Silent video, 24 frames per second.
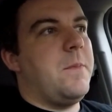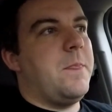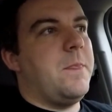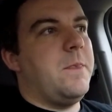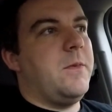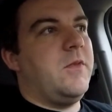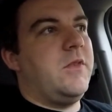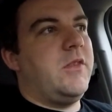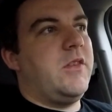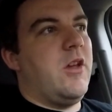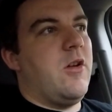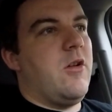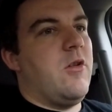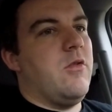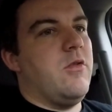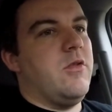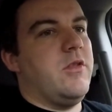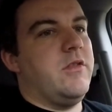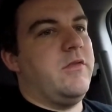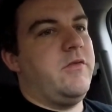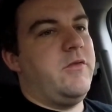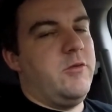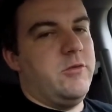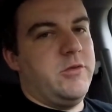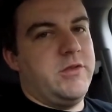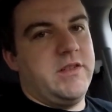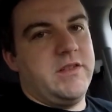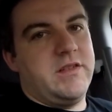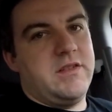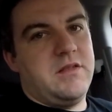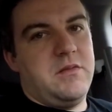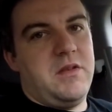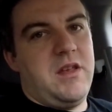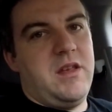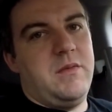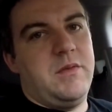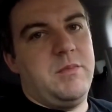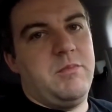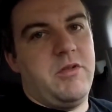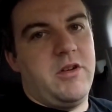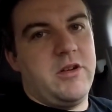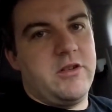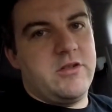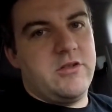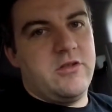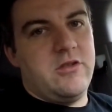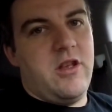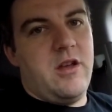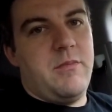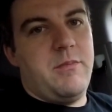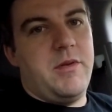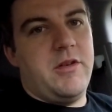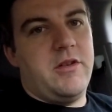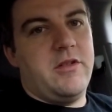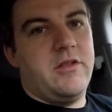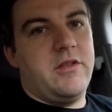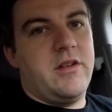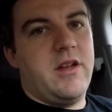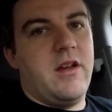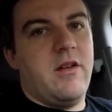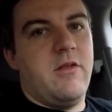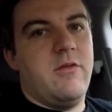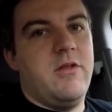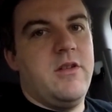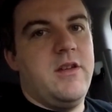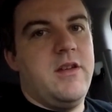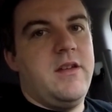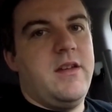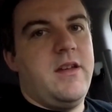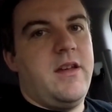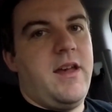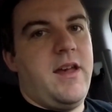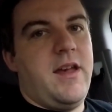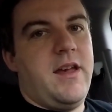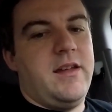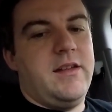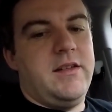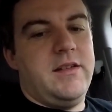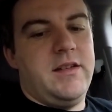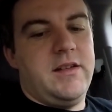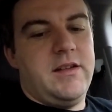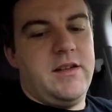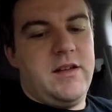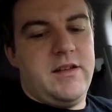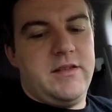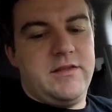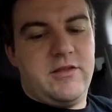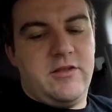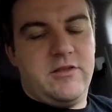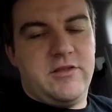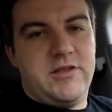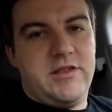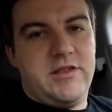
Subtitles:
So the fuel system keeps pressure a lot better now and it starts